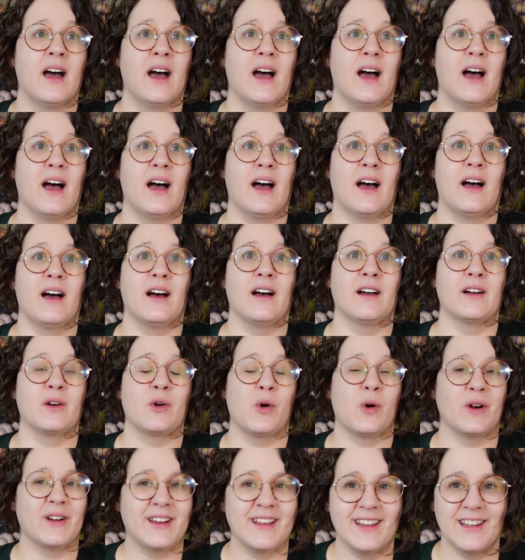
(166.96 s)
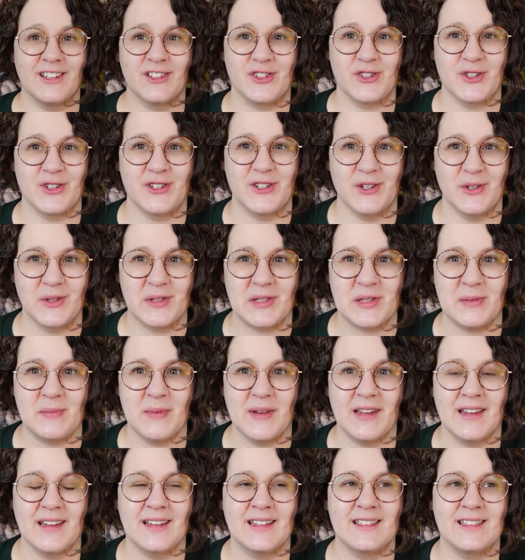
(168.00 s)
Courtney introduced
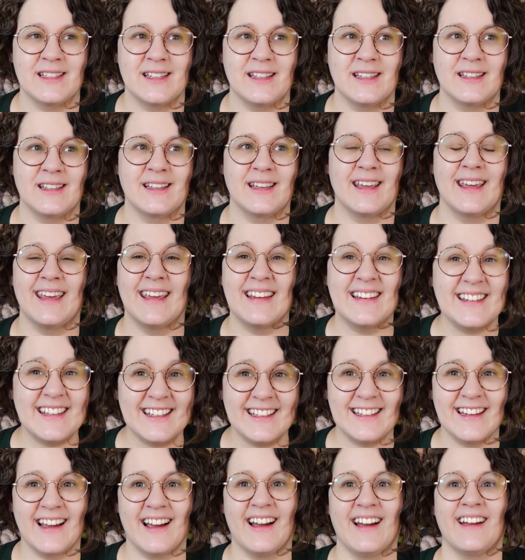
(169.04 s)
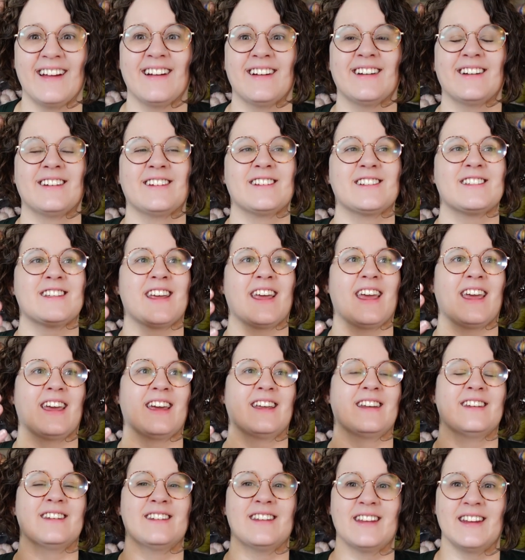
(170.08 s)
me to indie dyers
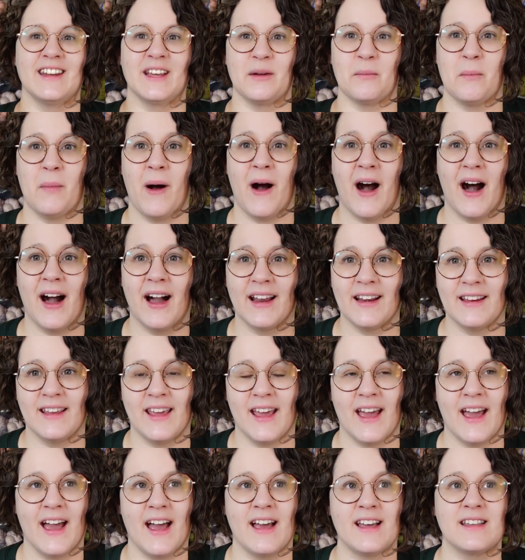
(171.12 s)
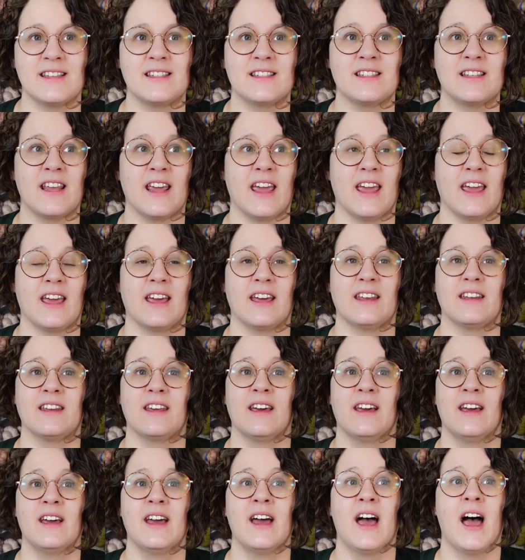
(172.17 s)
and knitting podcasts, and
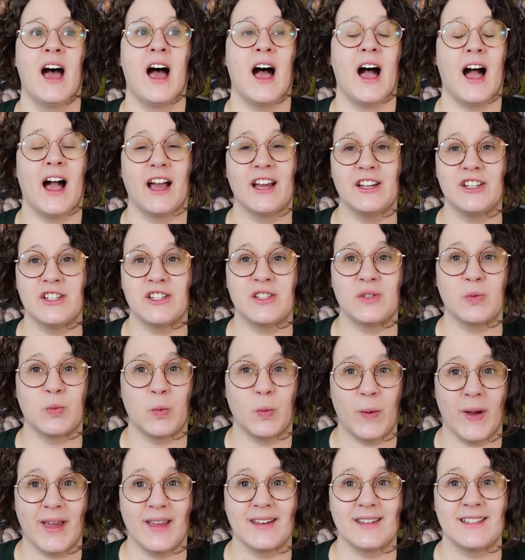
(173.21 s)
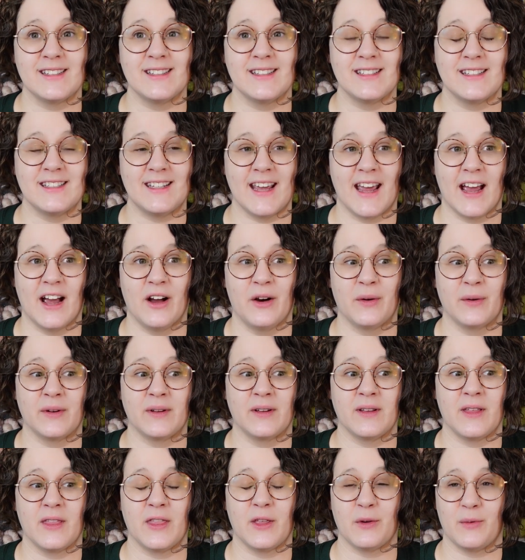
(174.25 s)
I just went down
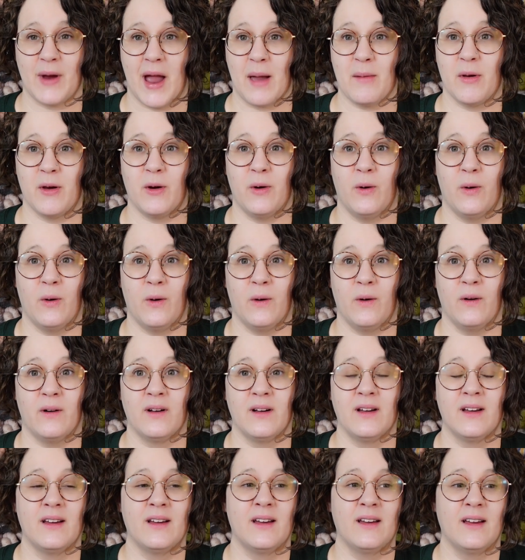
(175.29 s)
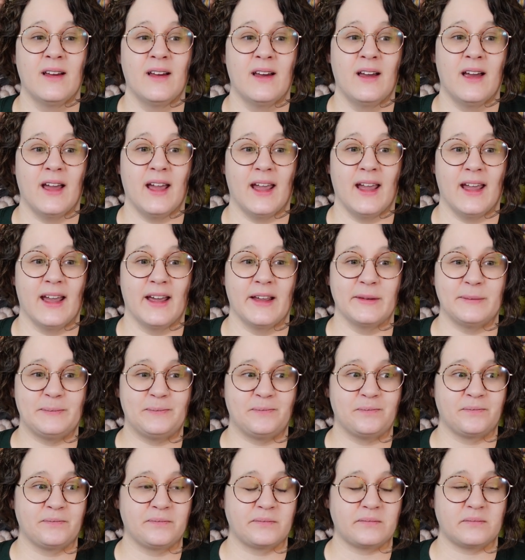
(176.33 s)
the rabbit hole. And
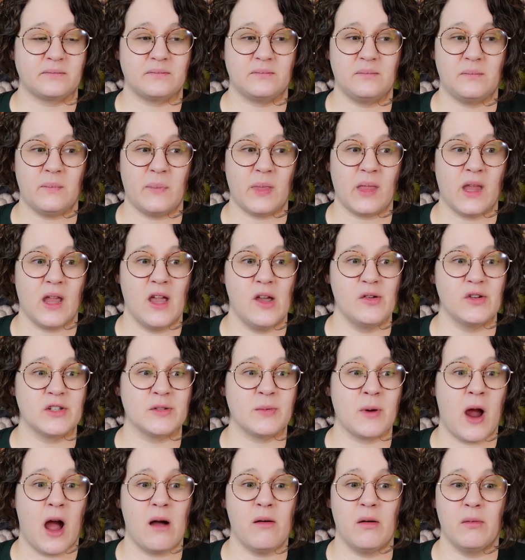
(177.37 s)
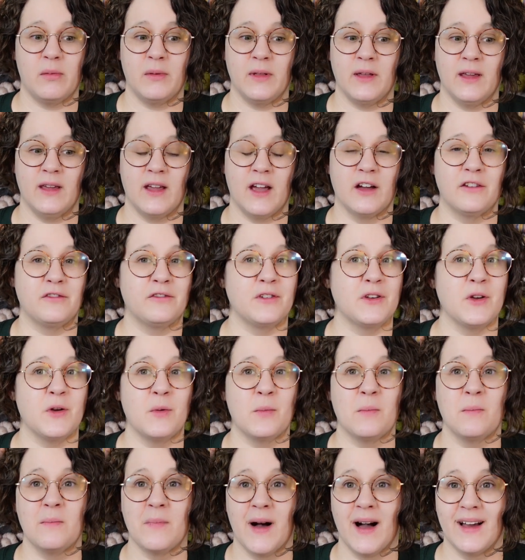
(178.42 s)
it was probably a few
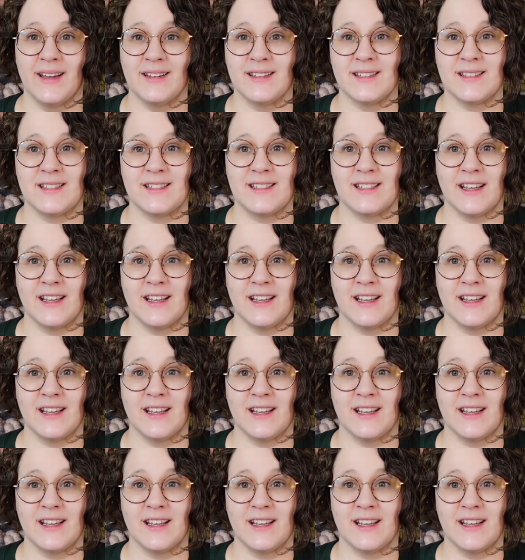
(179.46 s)
months